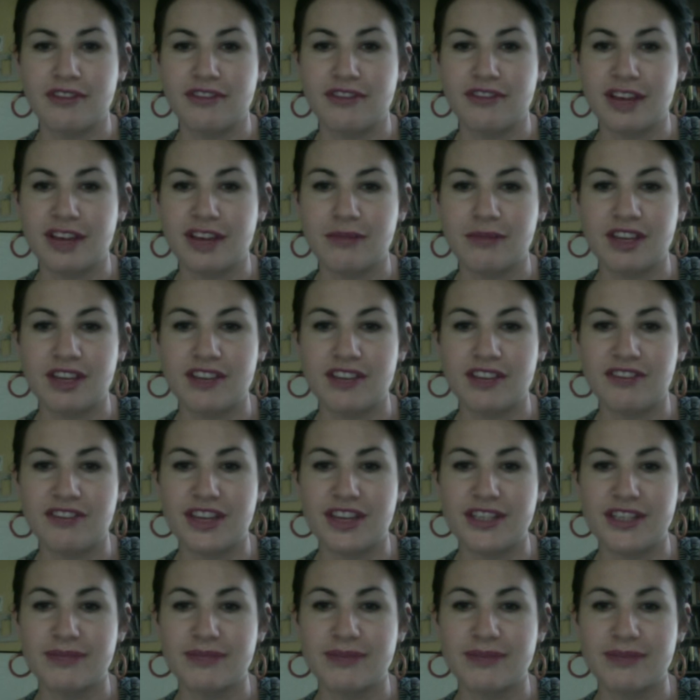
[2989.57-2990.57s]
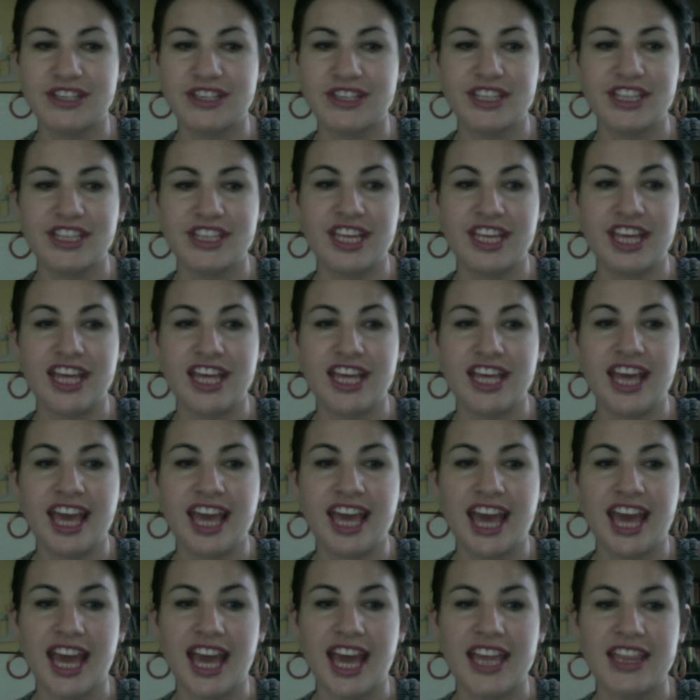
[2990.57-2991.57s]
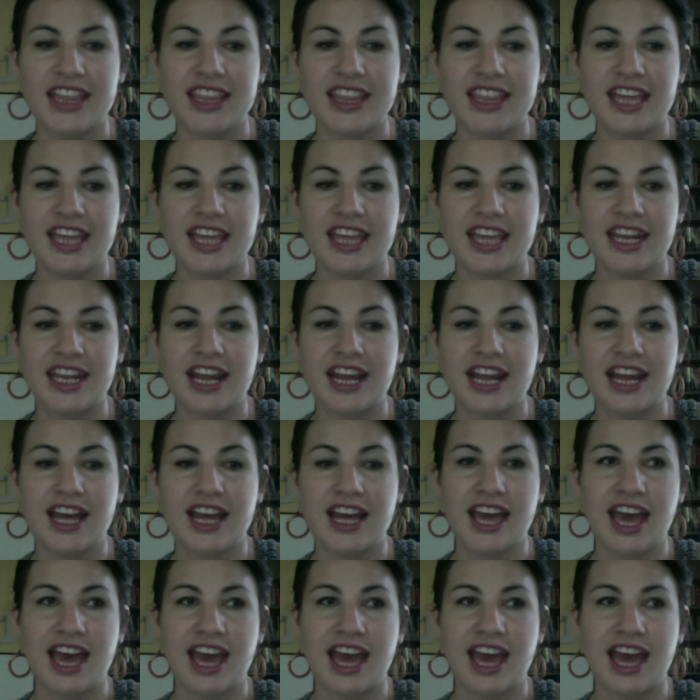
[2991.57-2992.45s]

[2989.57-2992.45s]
find me on Facebook. And then I